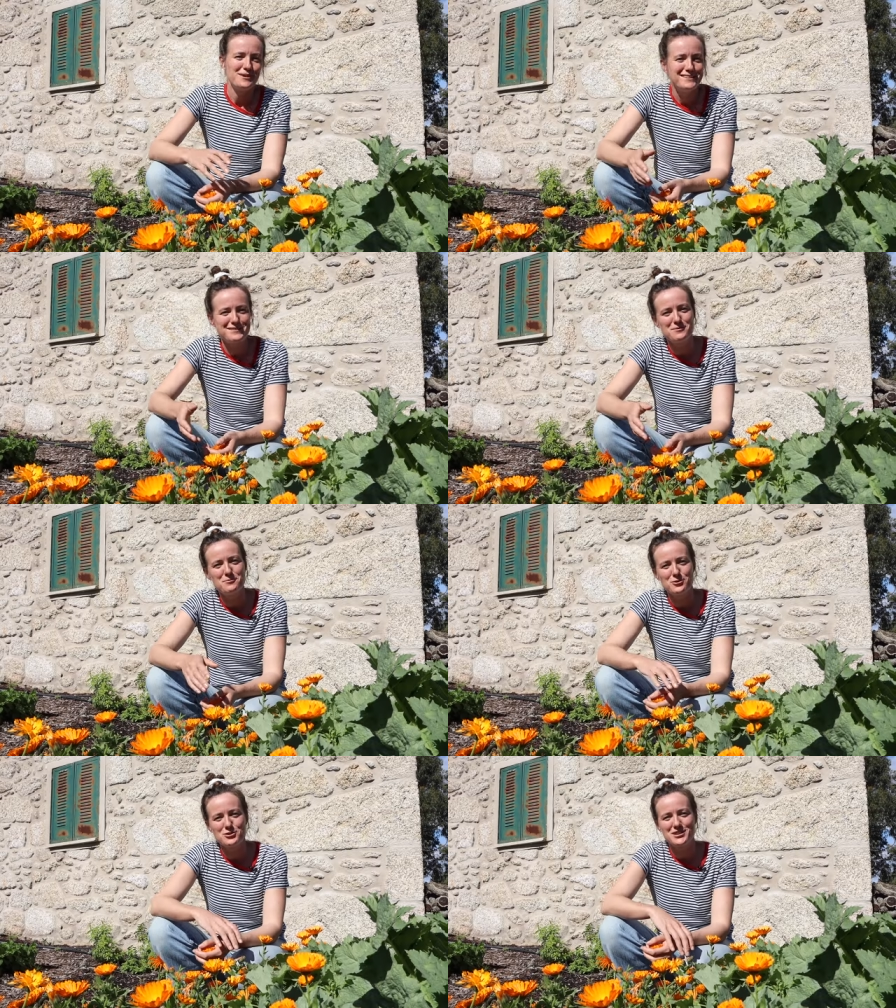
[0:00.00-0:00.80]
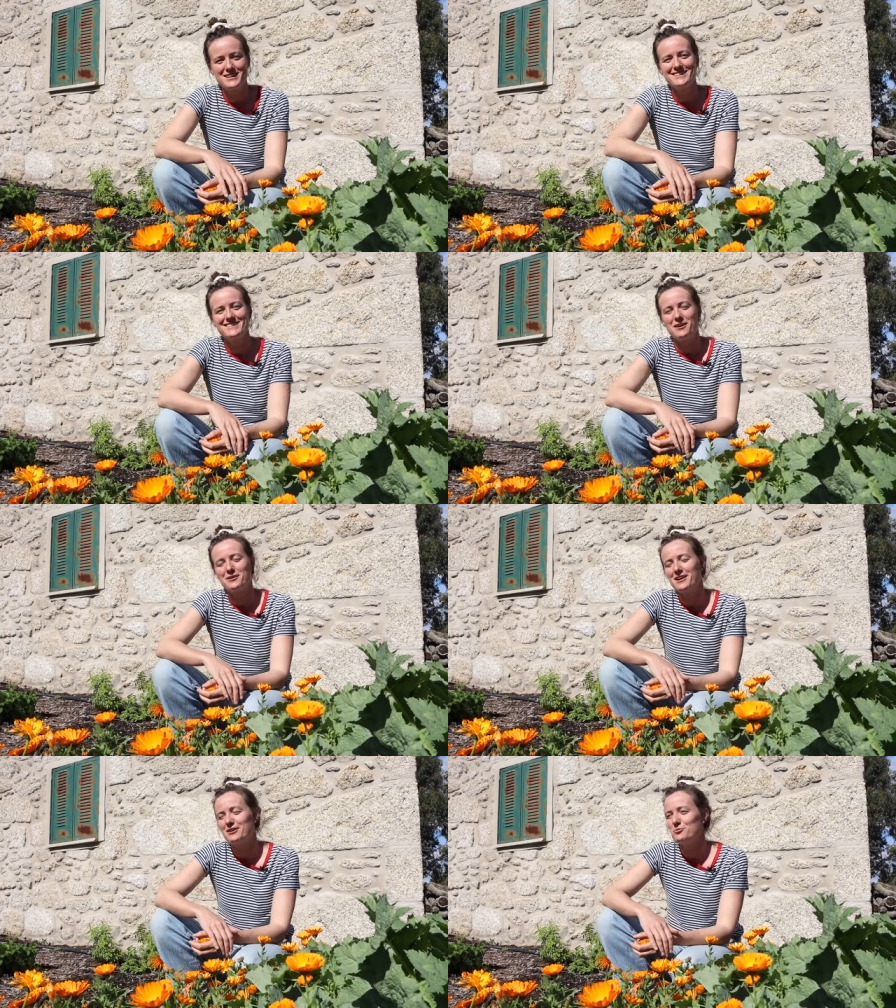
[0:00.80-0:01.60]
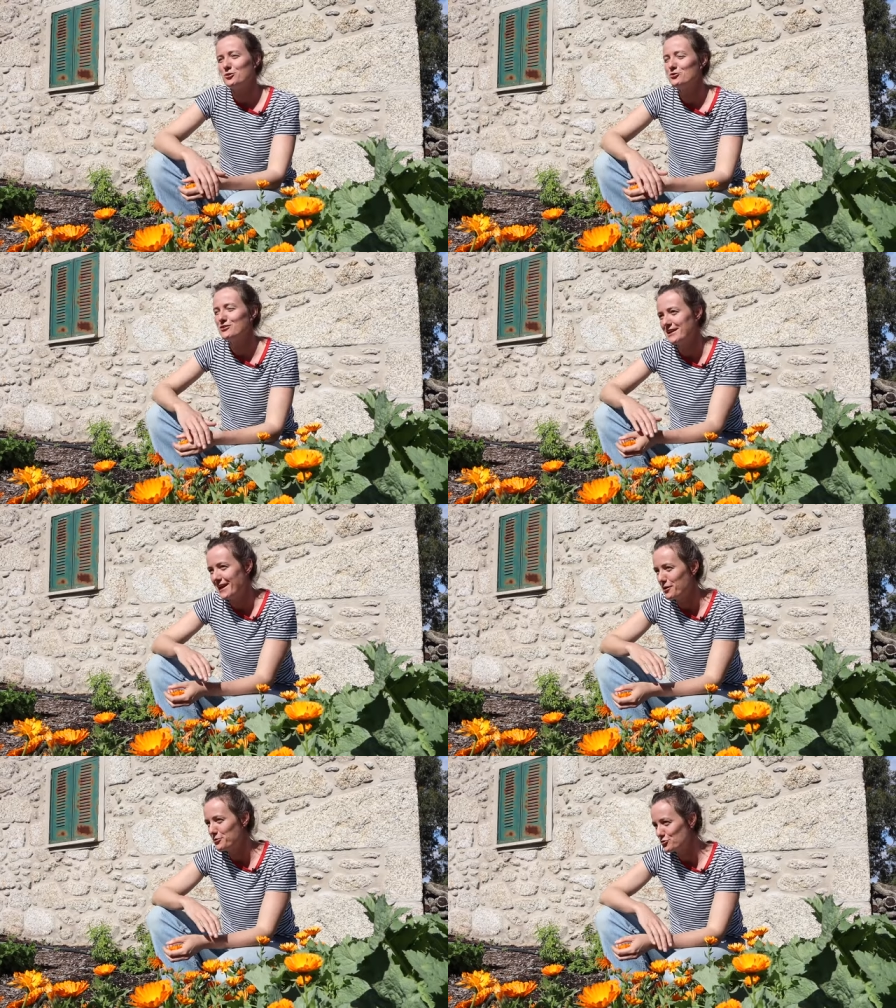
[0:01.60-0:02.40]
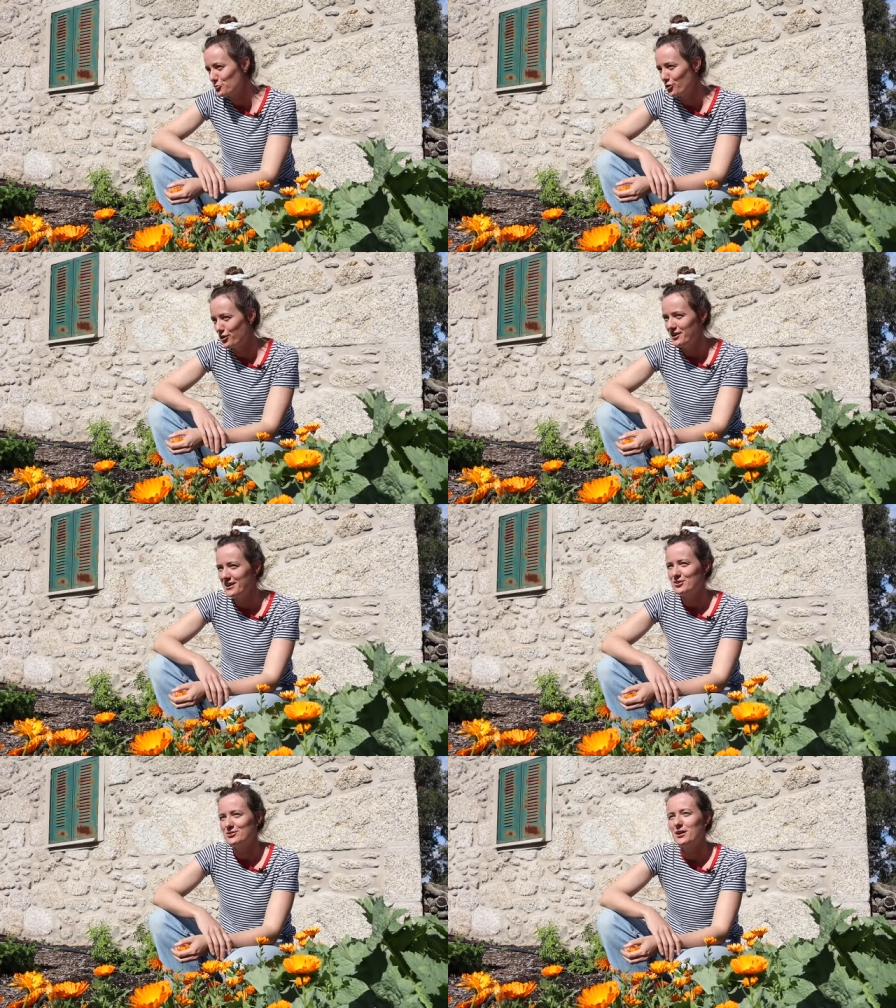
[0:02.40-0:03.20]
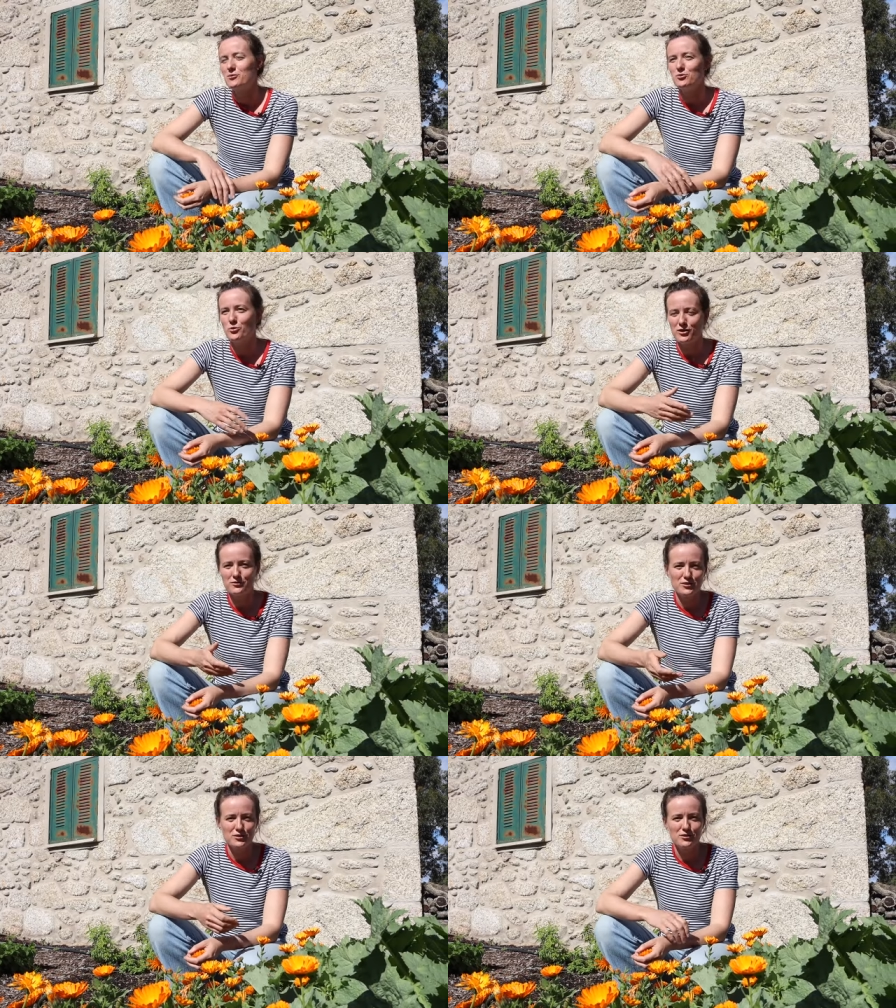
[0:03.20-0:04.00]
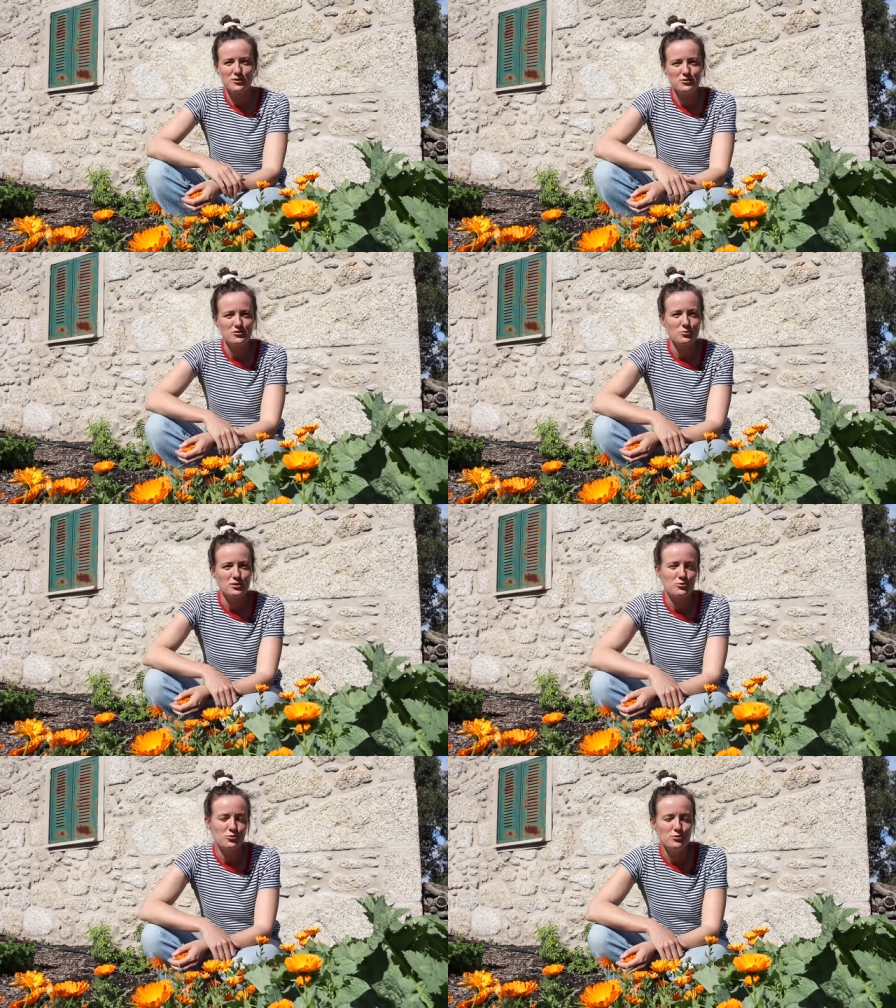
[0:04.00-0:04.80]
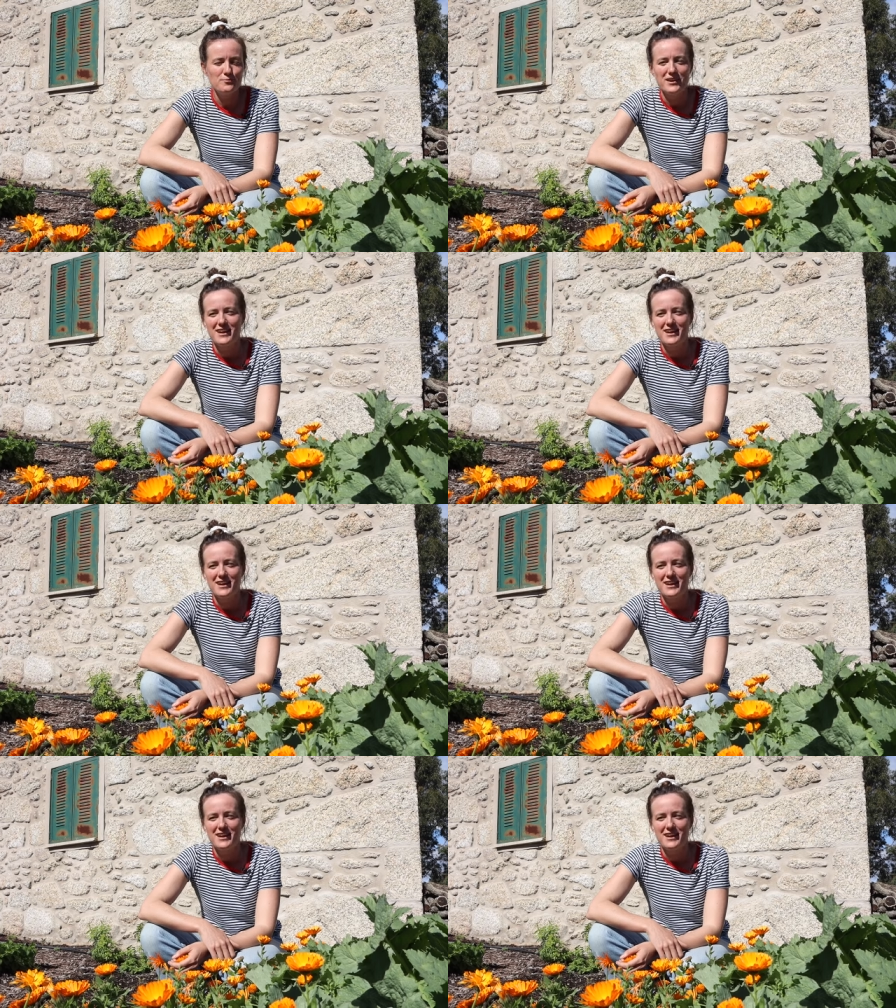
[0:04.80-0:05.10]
means to be Portuguese and get exposed to the language more. So that was one of the conclusions we drew.